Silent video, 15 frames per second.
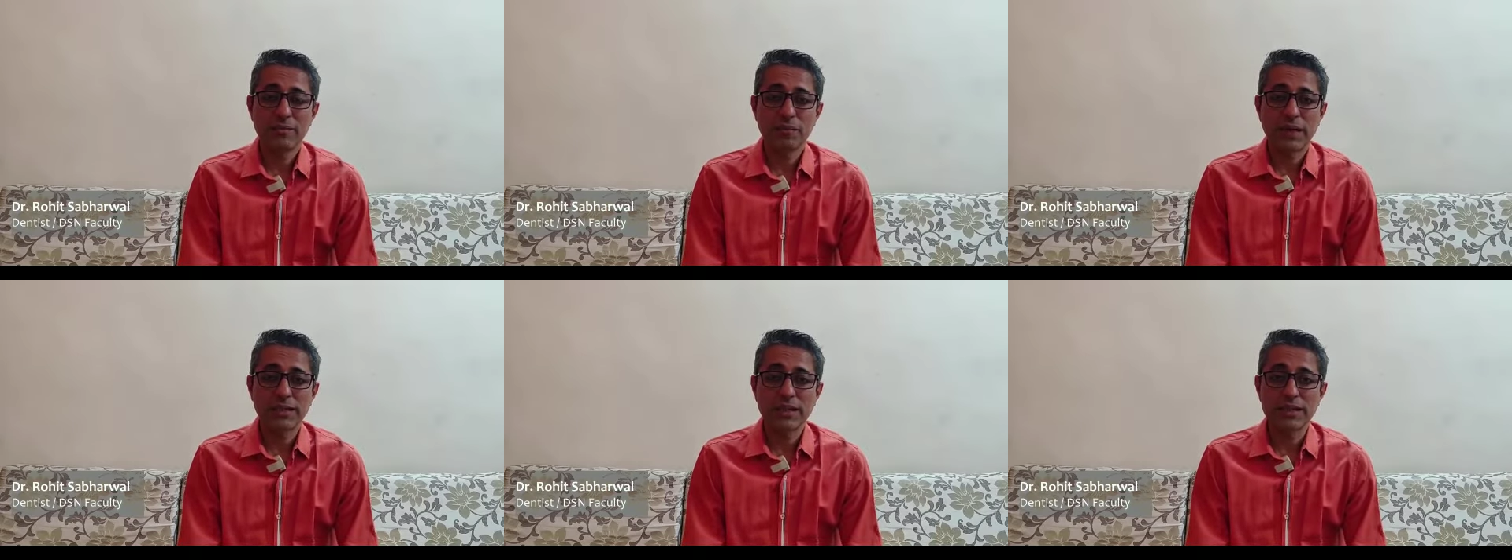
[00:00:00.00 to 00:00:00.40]

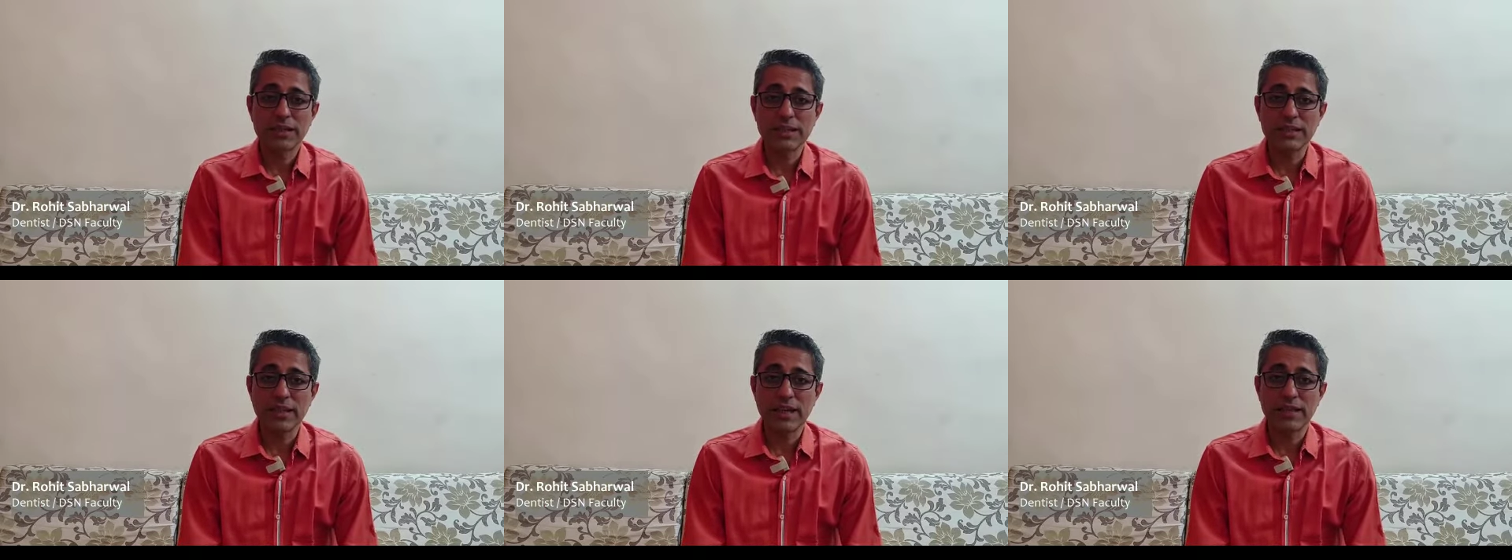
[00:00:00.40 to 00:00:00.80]
by the
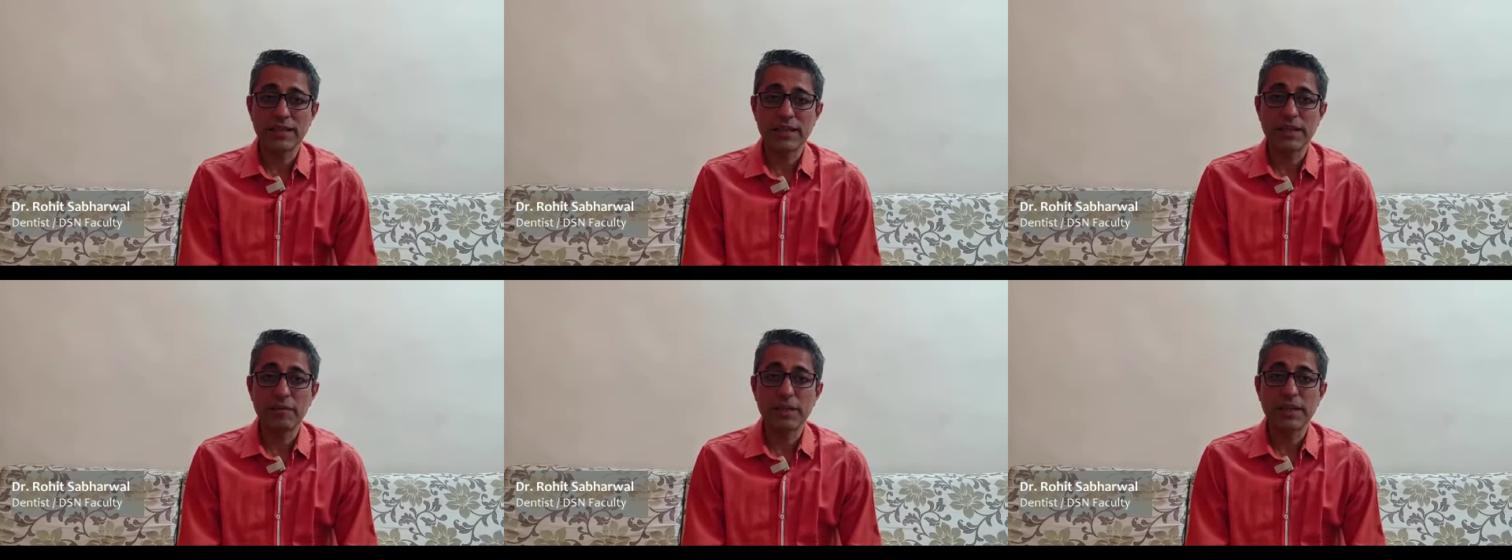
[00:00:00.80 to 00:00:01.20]
year
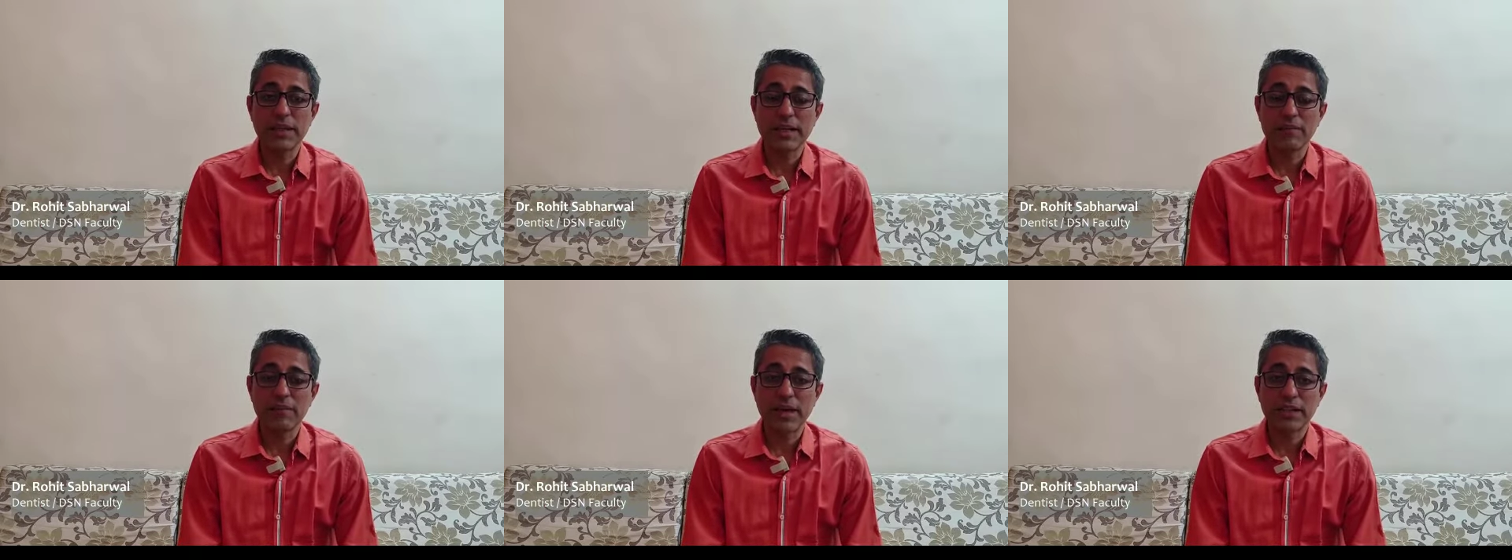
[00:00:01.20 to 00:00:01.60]
end, it
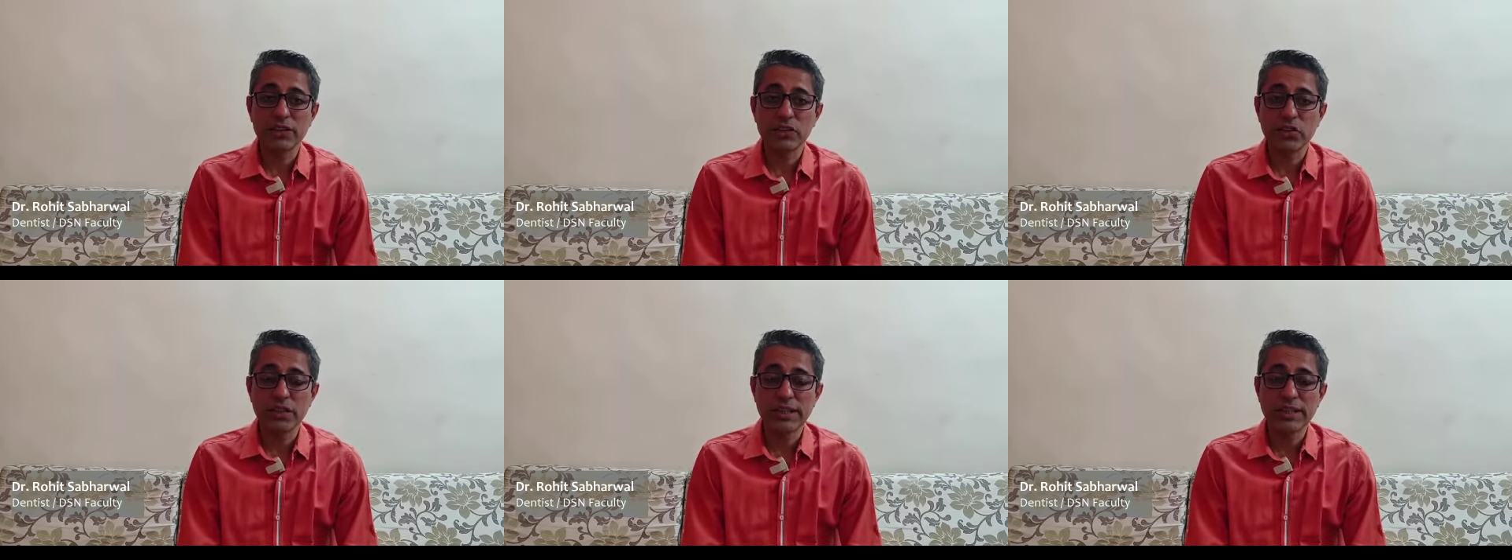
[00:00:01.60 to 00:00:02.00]
became
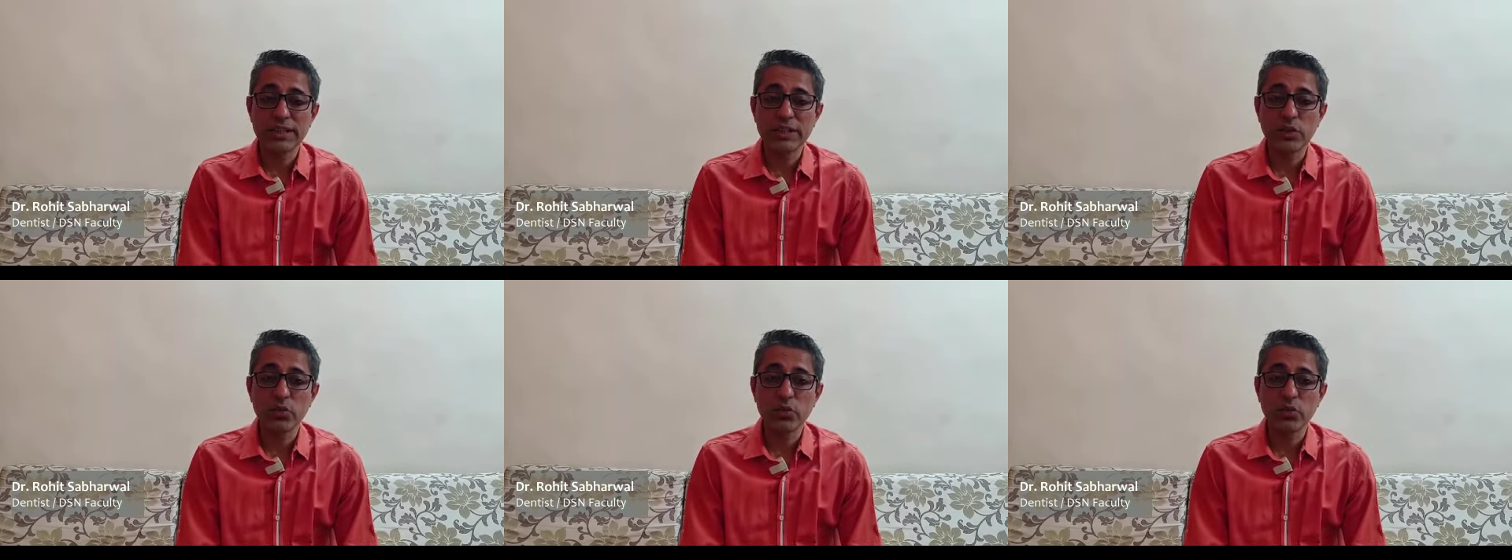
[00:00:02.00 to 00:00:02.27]
actually